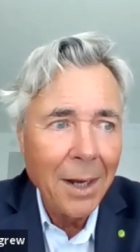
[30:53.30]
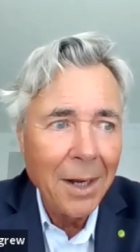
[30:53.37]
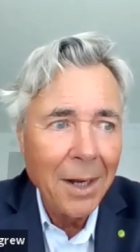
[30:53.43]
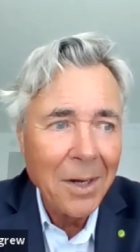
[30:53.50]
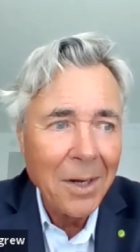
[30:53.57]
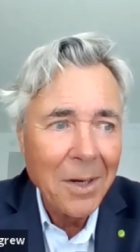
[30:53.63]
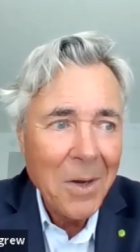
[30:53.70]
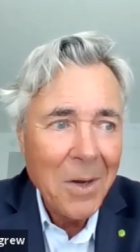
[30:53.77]

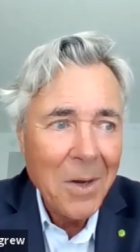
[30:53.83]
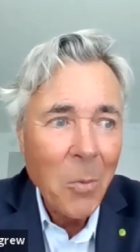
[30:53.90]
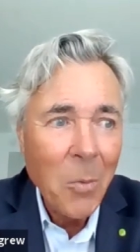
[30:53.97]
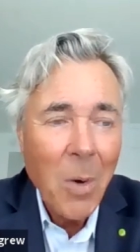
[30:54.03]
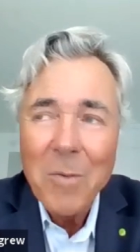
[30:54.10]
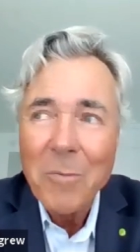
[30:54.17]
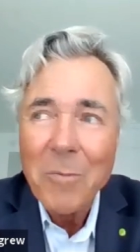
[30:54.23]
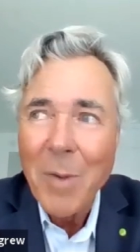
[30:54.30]
Uh,
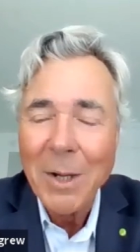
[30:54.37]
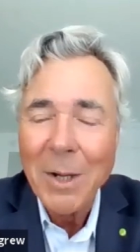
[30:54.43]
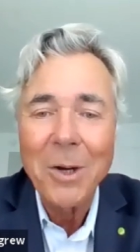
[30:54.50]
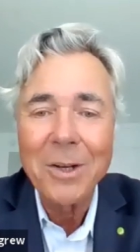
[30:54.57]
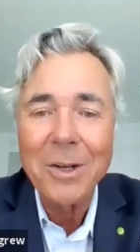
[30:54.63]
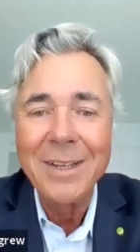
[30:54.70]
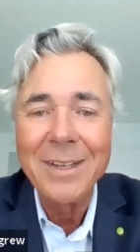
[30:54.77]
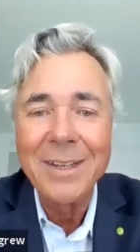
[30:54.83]
one of my
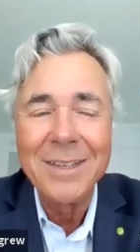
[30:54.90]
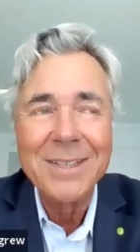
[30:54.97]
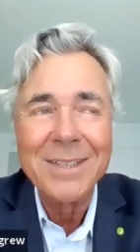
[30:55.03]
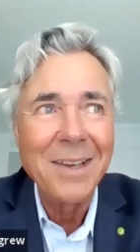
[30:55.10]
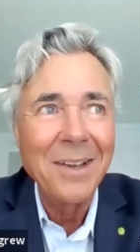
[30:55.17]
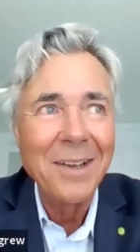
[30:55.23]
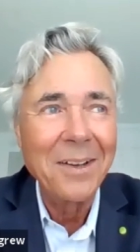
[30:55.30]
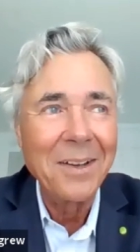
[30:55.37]

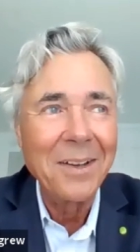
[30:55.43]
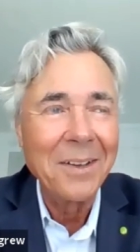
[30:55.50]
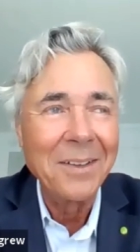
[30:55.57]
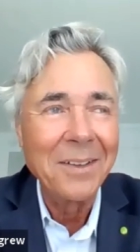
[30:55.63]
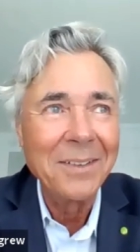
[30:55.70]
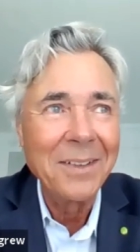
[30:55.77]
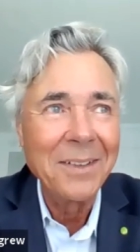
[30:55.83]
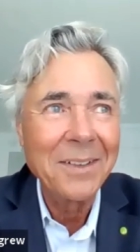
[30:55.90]
colleagues,
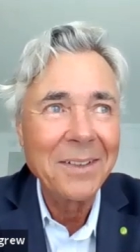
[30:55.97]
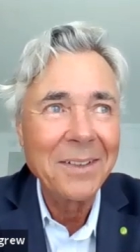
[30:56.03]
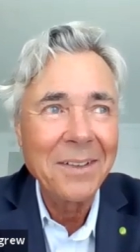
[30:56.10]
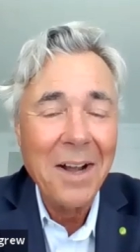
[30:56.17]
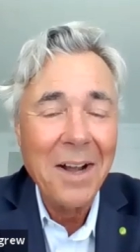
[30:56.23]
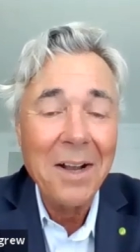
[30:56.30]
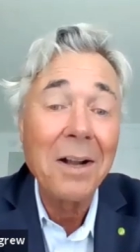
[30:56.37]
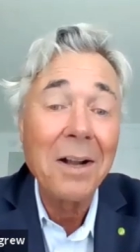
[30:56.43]
uh,
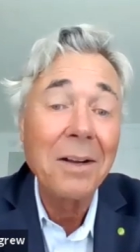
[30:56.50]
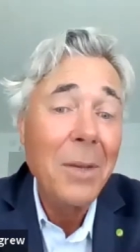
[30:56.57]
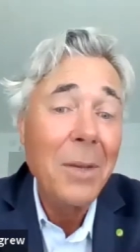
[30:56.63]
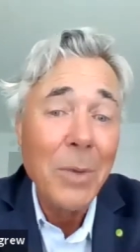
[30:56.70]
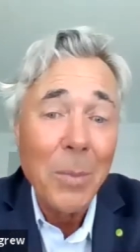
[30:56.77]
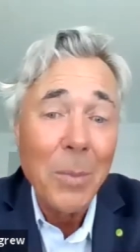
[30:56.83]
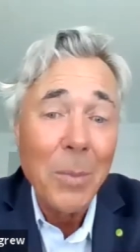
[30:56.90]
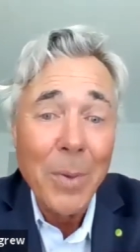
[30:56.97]
uh, I'll
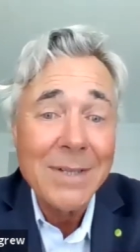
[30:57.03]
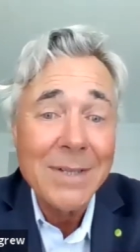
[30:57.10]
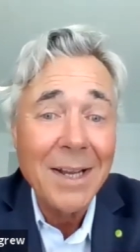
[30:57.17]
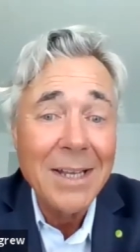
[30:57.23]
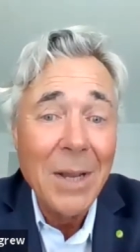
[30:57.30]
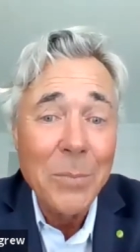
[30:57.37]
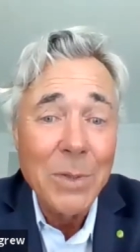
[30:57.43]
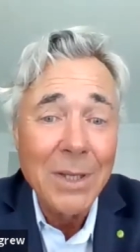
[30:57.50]
name him
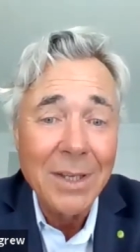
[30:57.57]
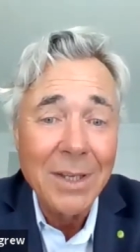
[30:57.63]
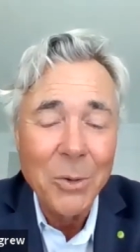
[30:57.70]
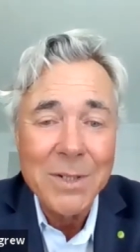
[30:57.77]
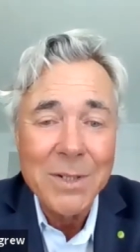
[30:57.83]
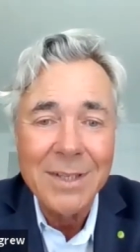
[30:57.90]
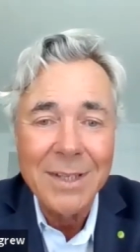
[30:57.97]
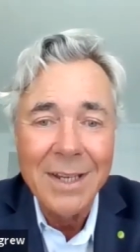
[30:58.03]
Pascal Lamy,
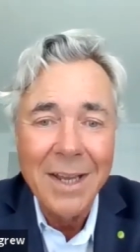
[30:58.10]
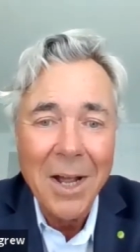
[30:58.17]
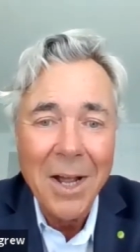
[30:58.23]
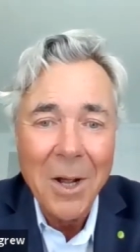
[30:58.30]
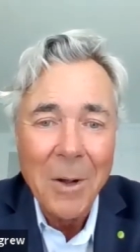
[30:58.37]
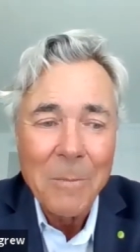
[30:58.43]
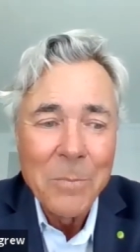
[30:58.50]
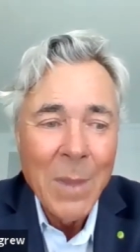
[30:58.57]
who was the
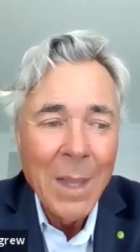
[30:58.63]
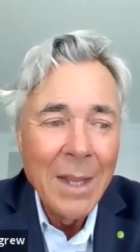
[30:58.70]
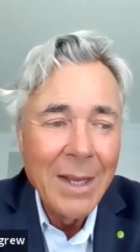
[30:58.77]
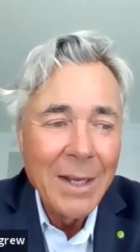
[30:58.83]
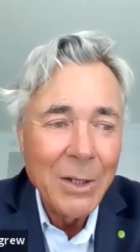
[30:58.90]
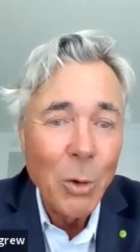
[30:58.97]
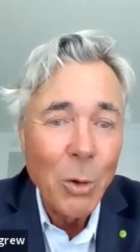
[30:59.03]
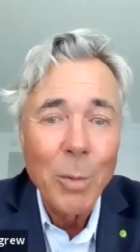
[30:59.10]
uh,
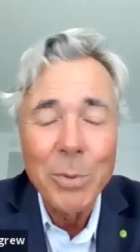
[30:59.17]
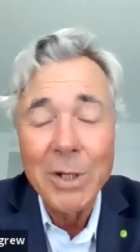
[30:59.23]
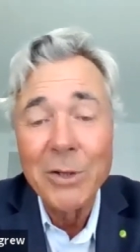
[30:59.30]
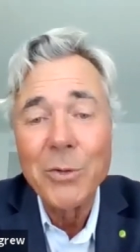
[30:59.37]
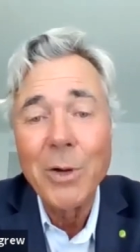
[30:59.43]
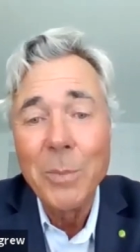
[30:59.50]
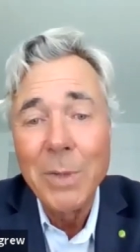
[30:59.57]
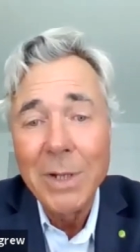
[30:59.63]

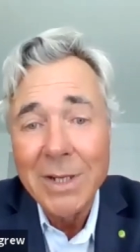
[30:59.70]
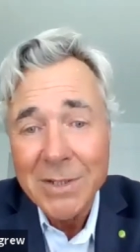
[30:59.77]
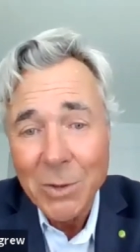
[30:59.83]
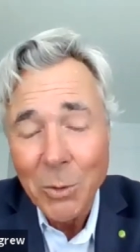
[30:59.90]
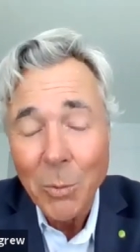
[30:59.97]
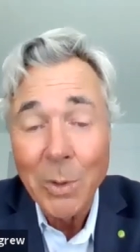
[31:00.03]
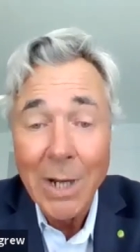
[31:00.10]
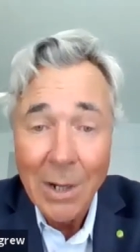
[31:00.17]
European Trade
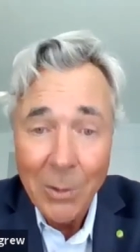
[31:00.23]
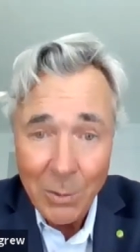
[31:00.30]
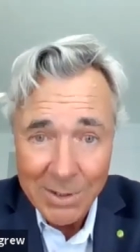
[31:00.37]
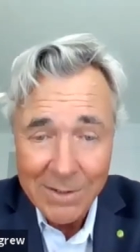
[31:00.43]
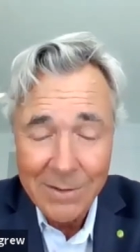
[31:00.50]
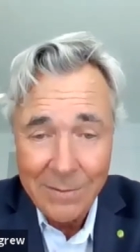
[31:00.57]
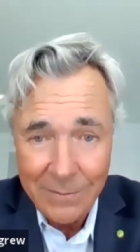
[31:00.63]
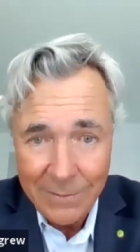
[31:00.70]
Minister when I
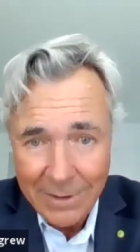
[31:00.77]
was